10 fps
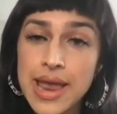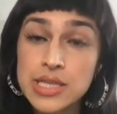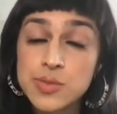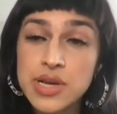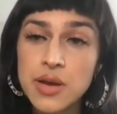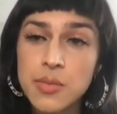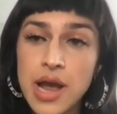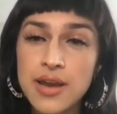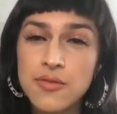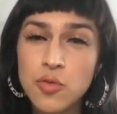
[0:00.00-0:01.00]
and it's become
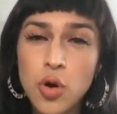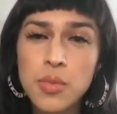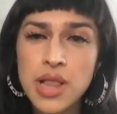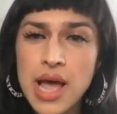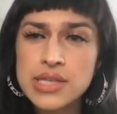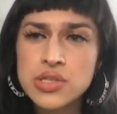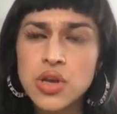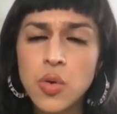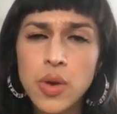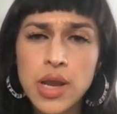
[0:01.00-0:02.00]
kind of normalized. You
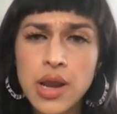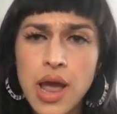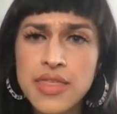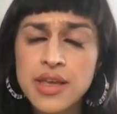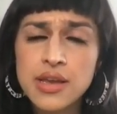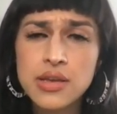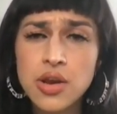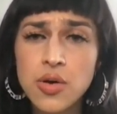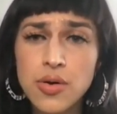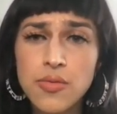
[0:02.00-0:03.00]
know, we can, I think, you
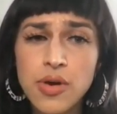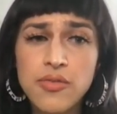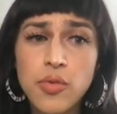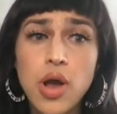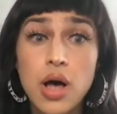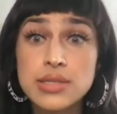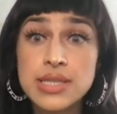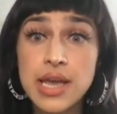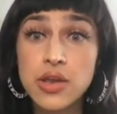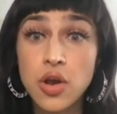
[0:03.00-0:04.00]
know, if we all
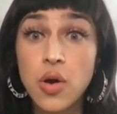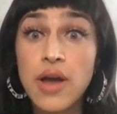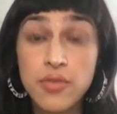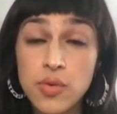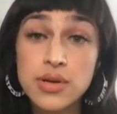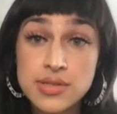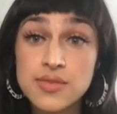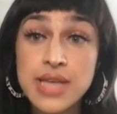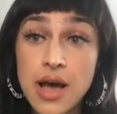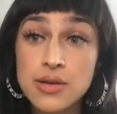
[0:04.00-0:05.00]
say, you know, everyone
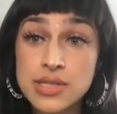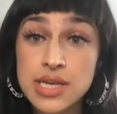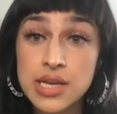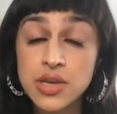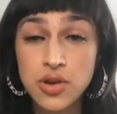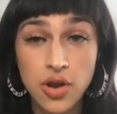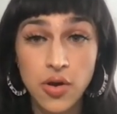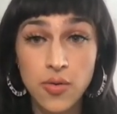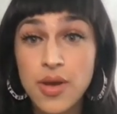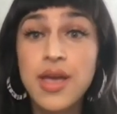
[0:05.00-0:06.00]
deserves housing, you
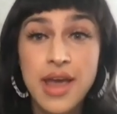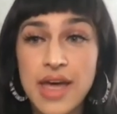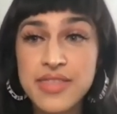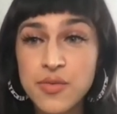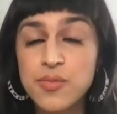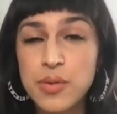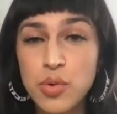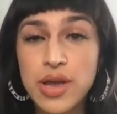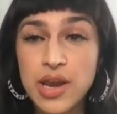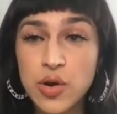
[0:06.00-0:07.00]
know, I think
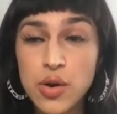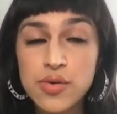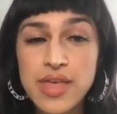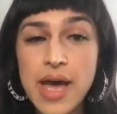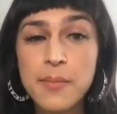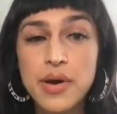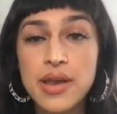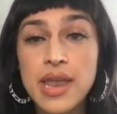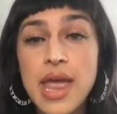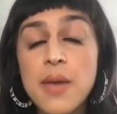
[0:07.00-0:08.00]
people can agree with that,
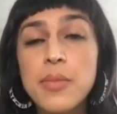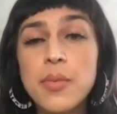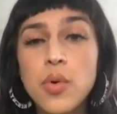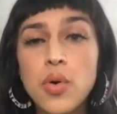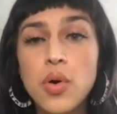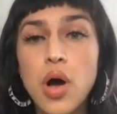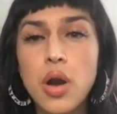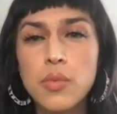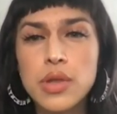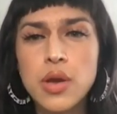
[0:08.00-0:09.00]
but people
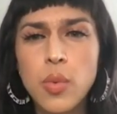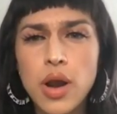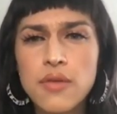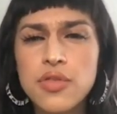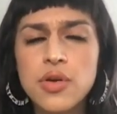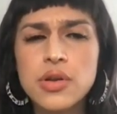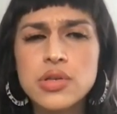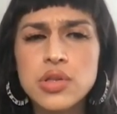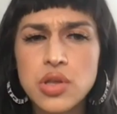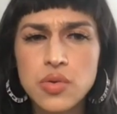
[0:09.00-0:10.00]
aren't really aware of the,
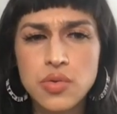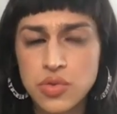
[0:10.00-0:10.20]
the,